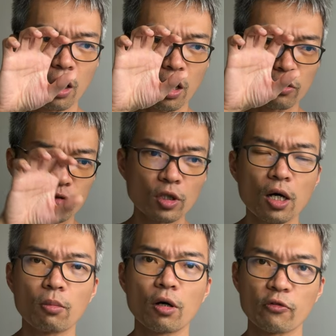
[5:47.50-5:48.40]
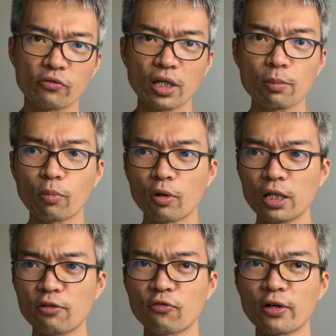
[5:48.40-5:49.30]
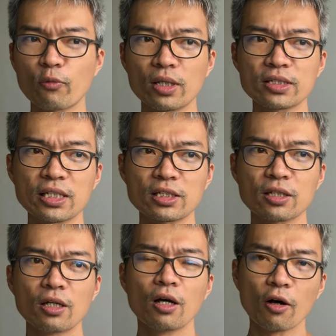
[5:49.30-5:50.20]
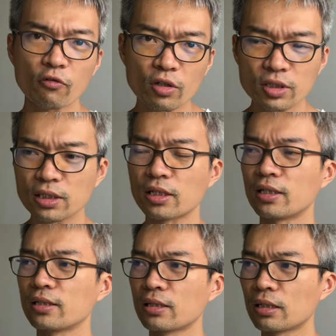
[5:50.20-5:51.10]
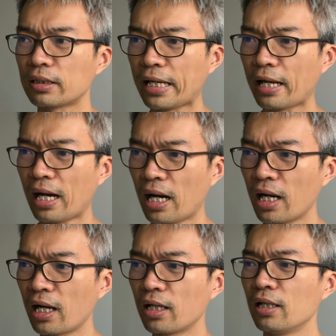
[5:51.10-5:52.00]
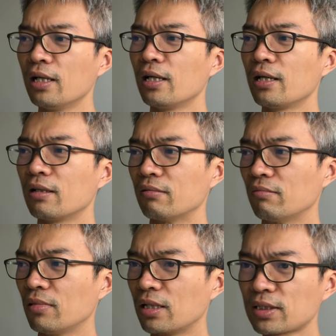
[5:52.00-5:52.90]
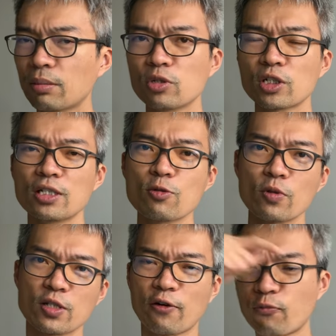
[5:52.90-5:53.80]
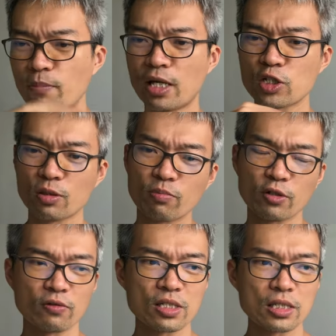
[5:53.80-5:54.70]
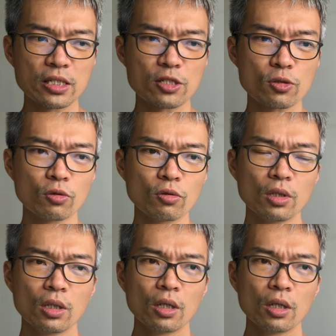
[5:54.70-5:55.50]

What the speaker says: on top of 9.851 cents. Of course, there are assumptions which I've mentioned previously. So